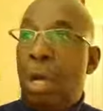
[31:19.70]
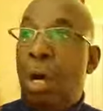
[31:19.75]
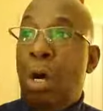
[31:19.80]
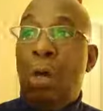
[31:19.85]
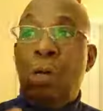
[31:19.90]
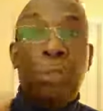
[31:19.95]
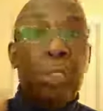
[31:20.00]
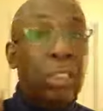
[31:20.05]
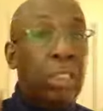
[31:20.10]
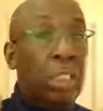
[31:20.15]

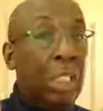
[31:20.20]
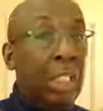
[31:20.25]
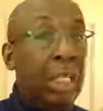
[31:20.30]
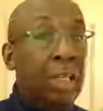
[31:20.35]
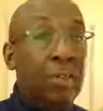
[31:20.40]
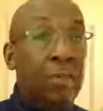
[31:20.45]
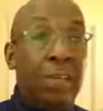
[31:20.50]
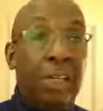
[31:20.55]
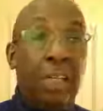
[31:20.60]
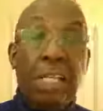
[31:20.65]
on the
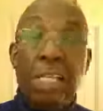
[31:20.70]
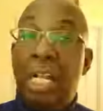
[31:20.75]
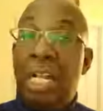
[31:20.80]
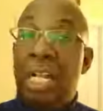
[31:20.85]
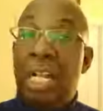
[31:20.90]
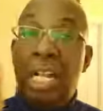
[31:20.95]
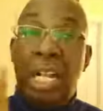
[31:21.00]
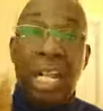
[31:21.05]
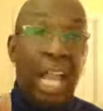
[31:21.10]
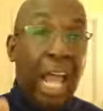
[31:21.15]
TV
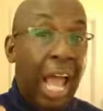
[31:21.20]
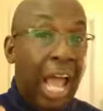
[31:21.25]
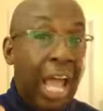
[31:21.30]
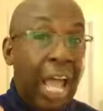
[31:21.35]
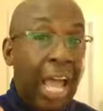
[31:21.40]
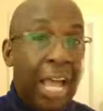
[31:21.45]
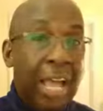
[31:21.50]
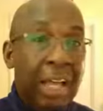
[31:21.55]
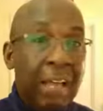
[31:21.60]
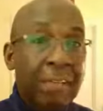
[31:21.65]
and
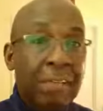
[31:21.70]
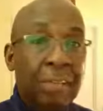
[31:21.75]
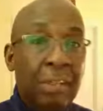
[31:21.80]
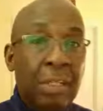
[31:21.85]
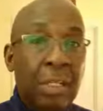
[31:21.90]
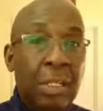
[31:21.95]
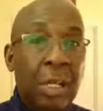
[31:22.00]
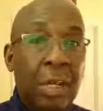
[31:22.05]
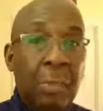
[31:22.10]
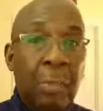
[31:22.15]
live,
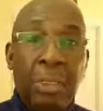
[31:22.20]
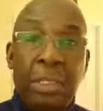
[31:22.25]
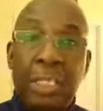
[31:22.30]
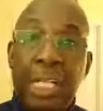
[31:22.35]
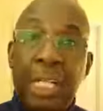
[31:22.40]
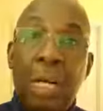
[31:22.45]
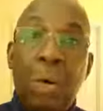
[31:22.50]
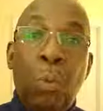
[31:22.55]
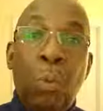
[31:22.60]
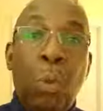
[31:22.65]
but
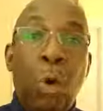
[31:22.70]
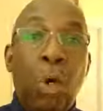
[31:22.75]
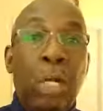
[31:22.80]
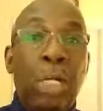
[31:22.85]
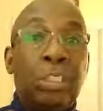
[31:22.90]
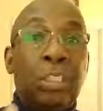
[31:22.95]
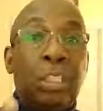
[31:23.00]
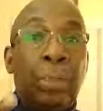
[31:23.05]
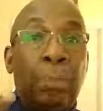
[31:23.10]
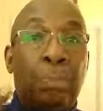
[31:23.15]
they don't want
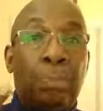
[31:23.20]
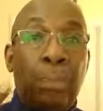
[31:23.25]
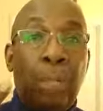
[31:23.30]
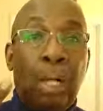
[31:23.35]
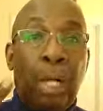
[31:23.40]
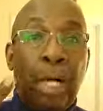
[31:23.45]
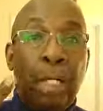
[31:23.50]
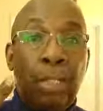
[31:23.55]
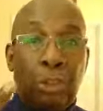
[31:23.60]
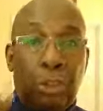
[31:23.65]
us to
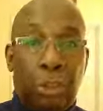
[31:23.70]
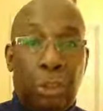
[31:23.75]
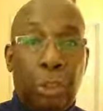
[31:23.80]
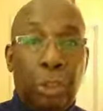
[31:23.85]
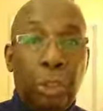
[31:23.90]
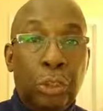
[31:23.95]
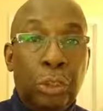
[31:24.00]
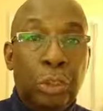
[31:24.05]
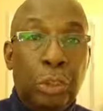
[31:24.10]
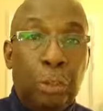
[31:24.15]
uh,
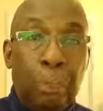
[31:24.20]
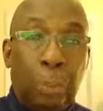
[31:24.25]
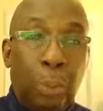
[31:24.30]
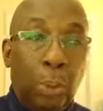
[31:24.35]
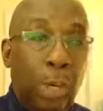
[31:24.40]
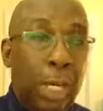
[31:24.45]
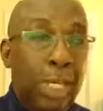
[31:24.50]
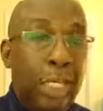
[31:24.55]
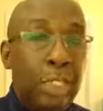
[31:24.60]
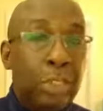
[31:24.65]
children to
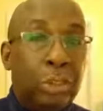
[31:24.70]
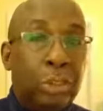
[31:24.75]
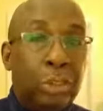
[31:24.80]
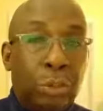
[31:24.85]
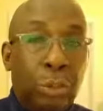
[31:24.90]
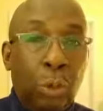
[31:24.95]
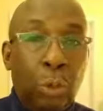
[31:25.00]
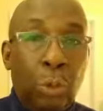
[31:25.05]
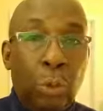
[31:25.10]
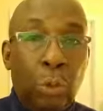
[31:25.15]
pray in
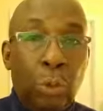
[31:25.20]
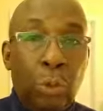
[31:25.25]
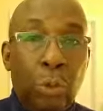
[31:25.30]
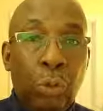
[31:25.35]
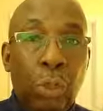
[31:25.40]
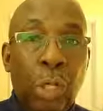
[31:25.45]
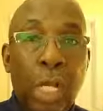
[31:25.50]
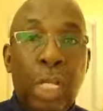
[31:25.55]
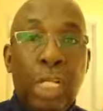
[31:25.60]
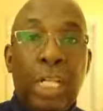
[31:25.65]

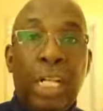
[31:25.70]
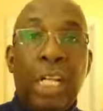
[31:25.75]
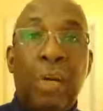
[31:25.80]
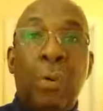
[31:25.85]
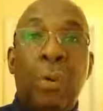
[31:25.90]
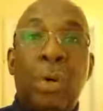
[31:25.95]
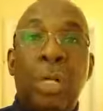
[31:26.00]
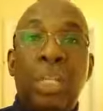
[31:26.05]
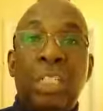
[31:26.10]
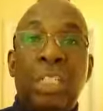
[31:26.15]
school. They
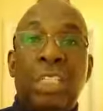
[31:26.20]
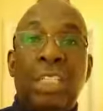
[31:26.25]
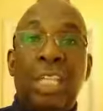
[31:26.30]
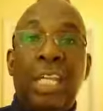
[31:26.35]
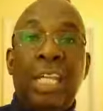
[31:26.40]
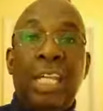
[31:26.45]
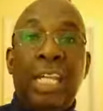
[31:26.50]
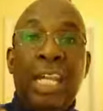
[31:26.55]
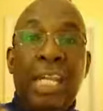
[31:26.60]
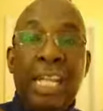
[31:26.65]
don't want to
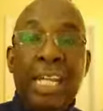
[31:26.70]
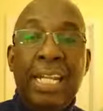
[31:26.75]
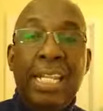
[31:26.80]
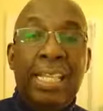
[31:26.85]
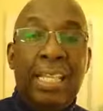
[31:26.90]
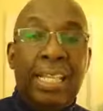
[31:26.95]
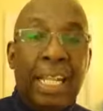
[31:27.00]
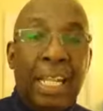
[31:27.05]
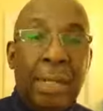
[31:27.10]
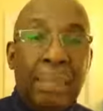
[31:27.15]
say
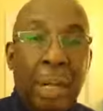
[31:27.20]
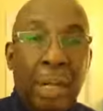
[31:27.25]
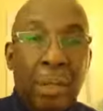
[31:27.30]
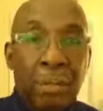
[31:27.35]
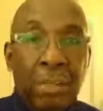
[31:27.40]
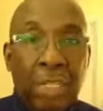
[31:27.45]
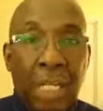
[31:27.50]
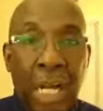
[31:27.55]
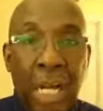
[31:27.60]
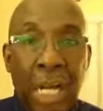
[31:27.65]
anything
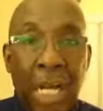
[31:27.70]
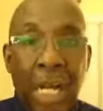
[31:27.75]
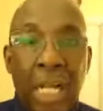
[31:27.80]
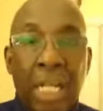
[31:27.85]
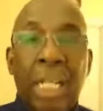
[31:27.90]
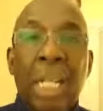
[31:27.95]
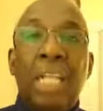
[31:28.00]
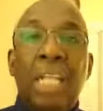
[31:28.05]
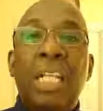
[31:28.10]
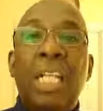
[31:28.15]
about
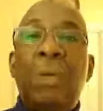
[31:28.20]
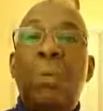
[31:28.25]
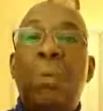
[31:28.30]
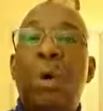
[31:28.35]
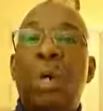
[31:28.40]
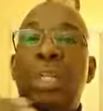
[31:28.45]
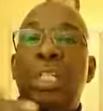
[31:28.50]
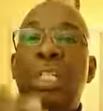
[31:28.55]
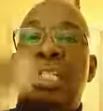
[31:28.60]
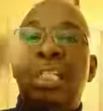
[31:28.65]
God. They
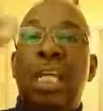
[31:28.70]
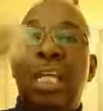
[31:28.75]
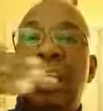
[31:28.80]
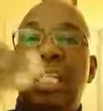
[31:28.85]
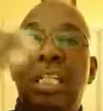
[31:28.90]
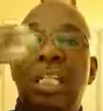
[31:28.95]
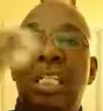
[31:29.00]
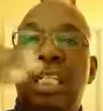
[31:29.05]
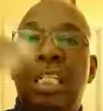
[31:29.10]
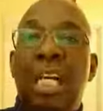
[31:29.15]
want to
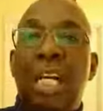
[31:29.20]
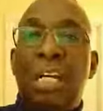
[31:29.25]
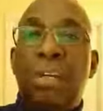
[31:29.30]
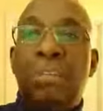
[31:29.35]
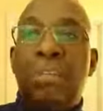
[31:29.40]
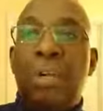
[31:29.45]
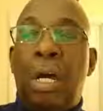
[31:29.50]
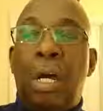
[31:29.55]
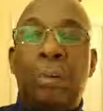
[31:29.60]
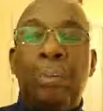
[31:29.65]
take the
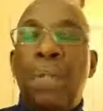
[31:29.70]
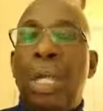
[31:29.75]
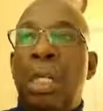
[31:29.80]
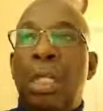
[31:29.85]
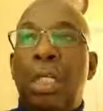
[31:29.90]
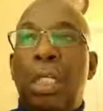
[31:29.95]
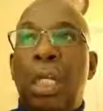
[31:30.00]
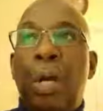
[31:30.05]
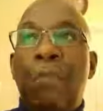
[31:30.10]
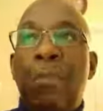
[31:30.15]
gov uh,
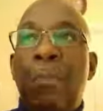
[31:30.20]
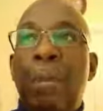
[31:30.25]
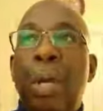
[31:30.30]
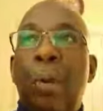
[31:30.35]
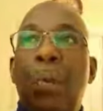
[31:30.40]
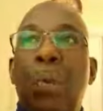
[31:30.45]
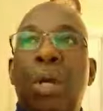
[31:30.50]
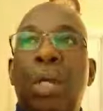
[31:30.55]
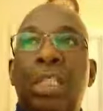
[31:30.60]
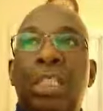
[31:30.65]
the
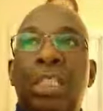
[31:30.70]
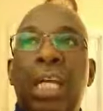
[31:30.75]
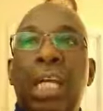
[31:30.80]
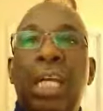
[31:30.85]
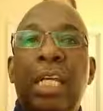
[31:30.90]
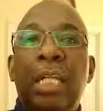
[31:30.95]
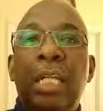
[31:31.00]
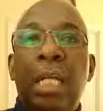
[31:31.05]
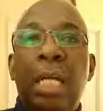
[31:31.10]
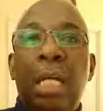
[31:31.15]
government want to
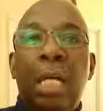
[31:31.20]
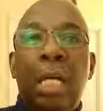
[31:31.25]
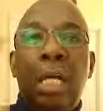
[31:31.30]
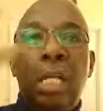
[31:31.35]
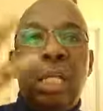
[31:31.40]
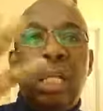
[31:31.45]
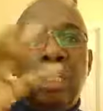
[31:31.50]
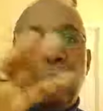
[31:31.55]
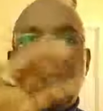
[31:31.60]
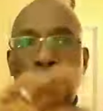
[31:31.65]
take
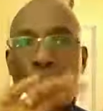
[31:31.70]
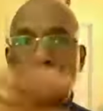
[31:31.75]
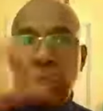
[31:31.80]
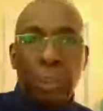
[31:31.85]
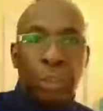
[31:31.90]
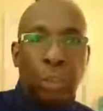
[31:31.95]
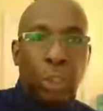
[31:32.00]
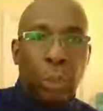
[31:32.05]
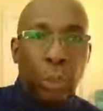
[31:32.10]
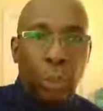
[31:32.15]
the
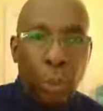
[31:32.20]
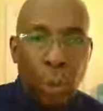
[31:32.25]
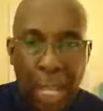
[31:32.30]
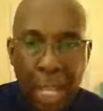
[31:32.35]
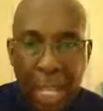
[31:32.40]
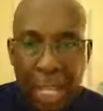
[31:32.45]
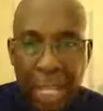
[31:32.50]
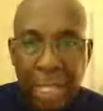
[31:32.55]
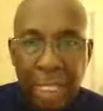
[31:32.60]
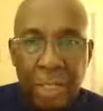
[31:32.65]
church
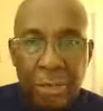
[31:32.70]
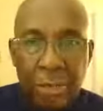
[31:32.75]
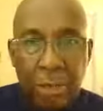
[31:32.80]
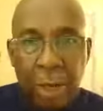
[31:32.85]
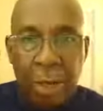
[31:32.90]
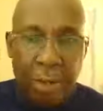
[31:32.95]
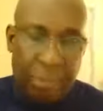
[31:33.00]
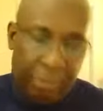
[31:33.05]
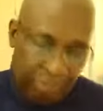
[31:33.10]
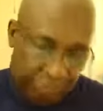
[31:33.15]
away
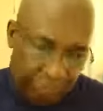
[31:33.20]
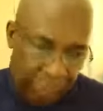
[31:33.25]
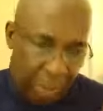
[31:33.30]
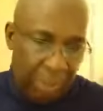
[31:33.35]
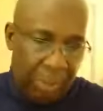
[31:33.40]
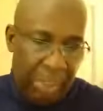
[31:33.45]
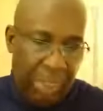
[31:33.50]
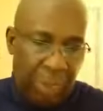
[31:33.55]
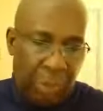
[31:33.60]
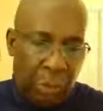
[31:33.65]
uh,
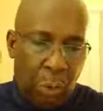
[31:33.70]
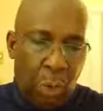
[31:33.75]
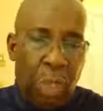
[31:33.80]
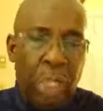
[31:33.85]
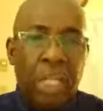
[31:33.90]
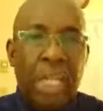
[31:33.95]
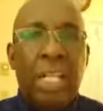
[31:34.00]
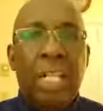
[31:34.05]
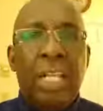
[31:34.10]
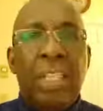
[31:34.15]
from
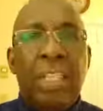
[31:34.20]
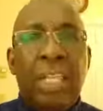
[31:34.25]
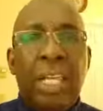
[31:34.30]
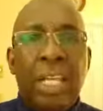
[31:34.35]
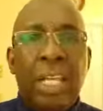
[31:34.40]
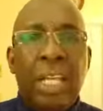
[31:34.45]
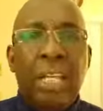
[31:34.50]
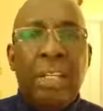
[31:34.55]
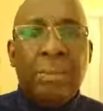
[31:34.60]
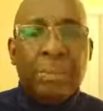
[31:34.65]
doing
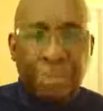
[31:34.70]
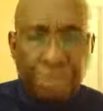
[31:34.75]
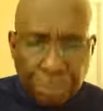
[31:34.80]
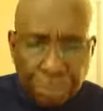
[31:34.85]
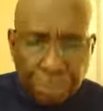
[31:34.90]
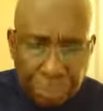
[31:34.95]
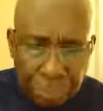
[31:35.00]
anything.